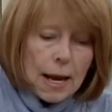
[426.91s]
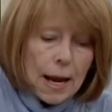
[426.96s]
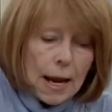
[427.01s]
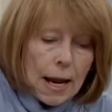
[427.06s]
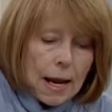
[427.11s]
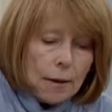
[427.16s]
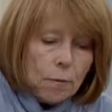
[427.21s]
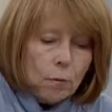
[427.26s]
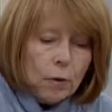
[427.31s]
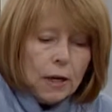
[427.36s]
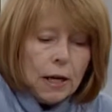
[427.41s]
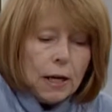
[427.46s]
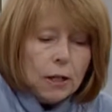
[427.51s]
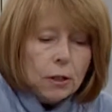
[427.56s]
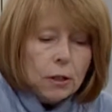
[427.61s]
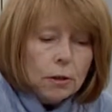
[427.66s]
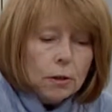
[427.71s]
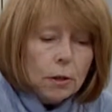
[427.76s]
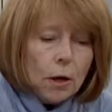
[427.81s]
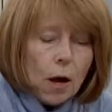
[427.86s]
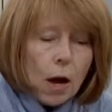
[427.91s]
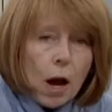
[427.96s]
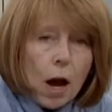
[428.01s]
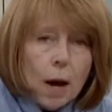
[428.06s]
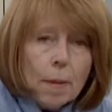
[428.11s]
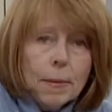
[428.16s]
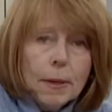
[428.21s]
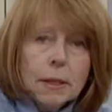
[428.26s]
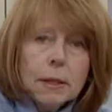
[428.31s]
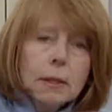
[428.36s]
And when I do the
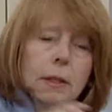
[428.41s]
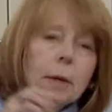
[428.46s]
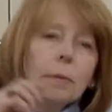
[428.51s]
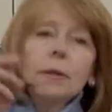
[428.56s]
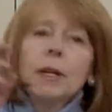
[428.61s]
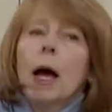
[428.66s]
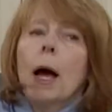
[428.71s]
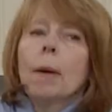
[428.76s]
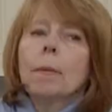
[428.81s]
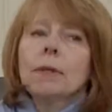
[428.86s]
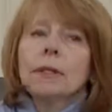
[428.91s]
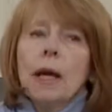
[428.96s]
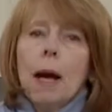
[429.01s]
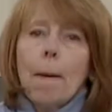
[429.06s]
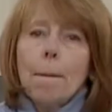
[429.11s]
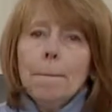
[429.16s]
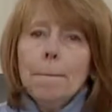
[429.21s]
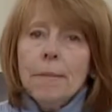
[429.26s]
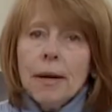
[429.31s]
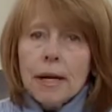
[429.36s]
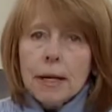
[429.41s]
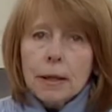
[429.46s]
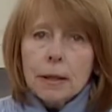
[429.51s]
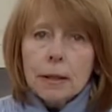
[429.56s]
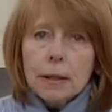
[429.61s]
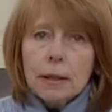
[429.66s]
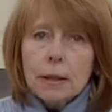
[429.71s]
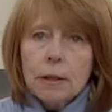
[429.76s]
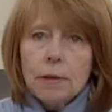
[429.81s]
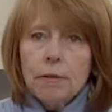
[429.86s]
almonds, sometimes I
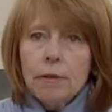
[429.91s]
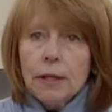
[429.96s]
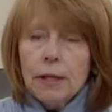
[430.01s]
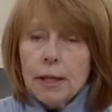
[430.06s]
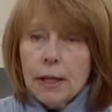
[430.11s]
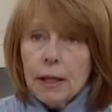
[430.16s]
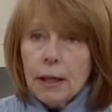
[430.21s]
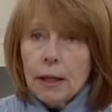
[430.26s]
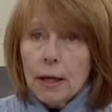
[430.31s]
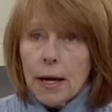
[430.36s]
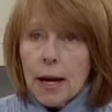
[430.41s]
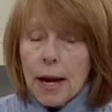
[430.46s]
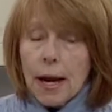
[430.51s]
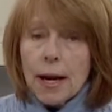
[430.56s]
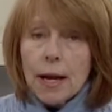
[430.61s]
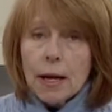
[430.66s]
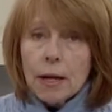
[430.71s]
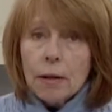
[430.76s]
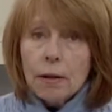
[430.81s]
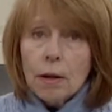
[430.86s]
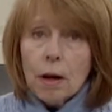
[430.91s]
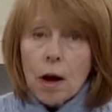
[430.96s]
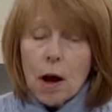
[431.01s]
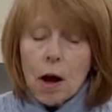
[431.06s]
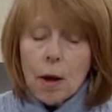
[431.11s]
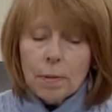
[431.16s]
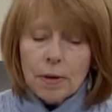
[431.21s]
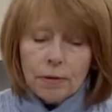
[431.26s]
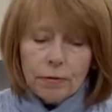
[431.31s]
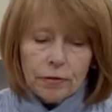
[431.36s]
mix the vanilla and the
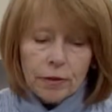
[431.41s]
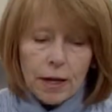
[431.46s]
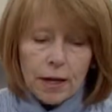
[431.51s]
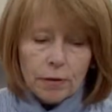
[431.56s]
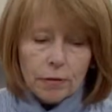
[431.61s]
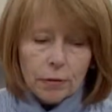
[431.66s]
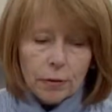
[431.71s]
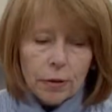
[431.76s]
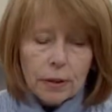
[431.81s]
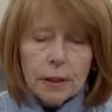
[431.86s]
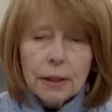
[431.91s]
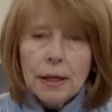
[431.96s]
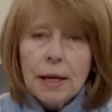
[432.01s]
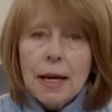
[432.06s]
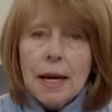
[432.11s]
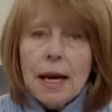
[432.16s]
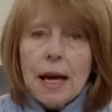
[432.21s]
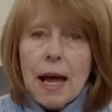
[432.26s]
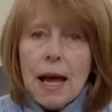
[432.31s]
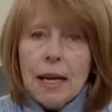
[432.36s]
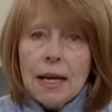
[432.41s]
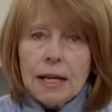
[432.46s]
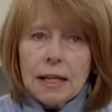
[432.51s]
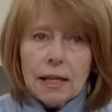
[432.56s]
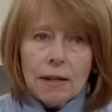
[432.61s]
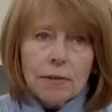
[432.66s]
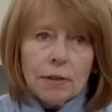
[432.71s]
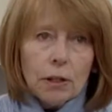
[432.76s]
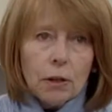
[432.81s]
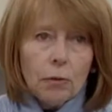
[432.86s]
almond flavoring, and it
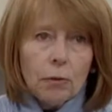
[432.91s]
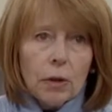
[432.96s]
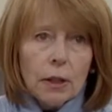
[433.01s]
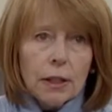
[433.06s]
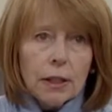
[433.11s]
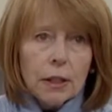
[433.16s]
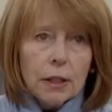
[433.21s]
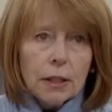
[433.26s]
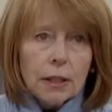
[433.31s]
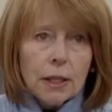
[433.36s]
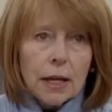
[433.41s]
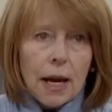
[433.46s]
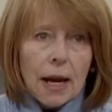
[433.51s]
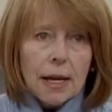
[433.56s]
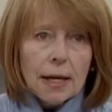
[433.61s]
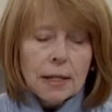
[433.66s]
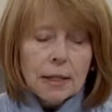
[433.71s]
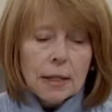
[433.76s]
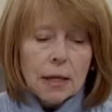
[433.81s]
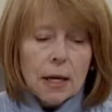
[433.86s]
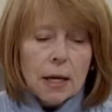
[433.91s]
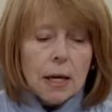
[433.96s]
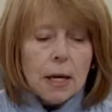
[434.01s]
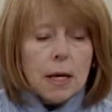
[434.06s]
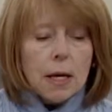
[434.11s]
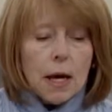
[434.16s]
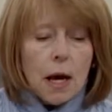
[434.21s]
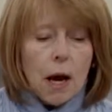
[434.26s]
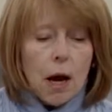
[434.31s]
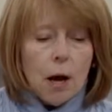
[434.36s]
gives it a really good taste.
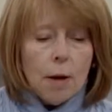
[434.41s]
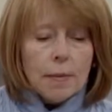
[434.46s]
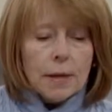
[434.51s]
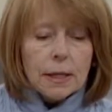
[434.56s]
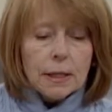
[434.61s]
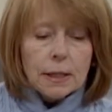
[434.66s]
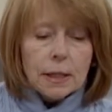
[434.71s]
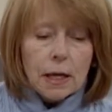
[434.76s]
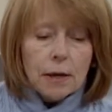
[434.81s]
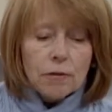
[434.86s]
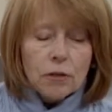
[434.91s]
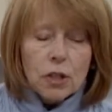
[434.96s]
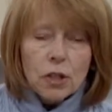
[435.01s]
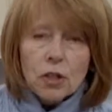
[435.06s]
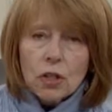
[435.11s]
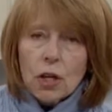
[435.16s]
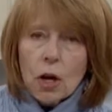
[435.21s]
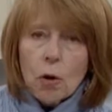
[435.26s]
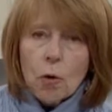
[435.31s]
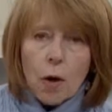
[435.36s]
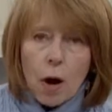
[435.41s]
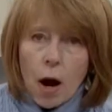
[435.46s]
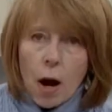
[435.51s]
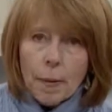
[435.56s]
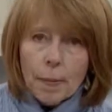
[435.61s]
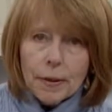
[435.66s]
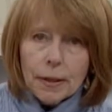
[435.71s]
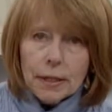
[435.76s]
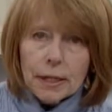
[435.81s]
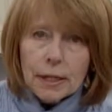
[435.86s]
Instead of just so
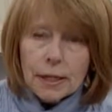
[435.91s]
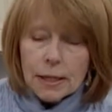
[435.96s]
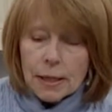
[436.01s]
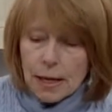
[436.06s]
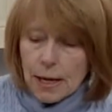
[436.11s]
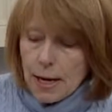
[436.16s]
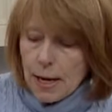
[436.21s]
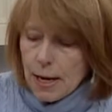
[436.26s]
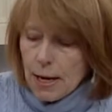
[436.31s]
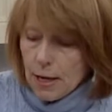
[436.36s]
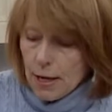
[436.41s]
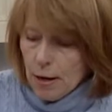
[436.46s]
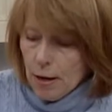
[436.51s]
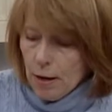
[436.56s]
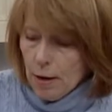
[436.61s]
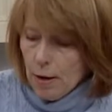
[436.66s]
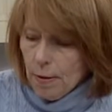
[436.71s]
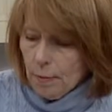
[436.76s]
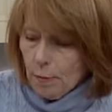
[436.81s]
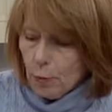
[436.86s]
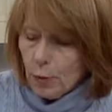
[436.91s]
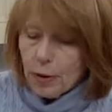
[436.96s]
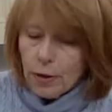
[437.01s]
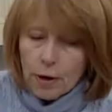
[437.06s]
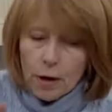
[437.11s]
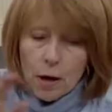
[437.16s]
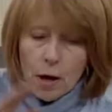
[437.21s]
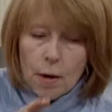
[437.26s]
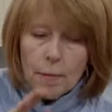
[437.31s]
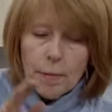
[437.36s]
almondy, and with the
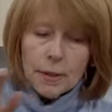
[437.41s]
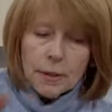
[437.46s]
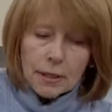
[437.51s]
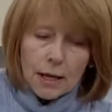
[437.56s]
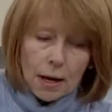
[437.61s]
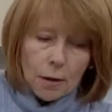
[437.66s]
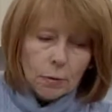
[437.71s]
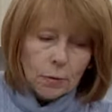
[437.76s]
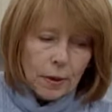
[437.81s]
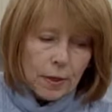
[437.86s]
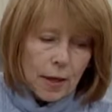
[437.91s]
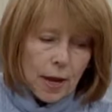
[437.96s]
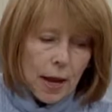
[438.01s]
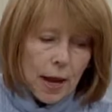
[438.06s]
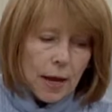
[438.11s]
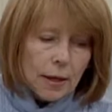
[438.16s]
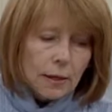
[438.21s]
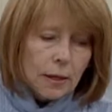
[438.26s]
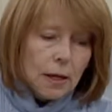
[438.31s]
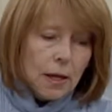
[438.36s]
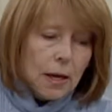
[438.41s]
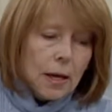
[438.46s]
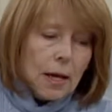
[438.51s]
almonds and with that.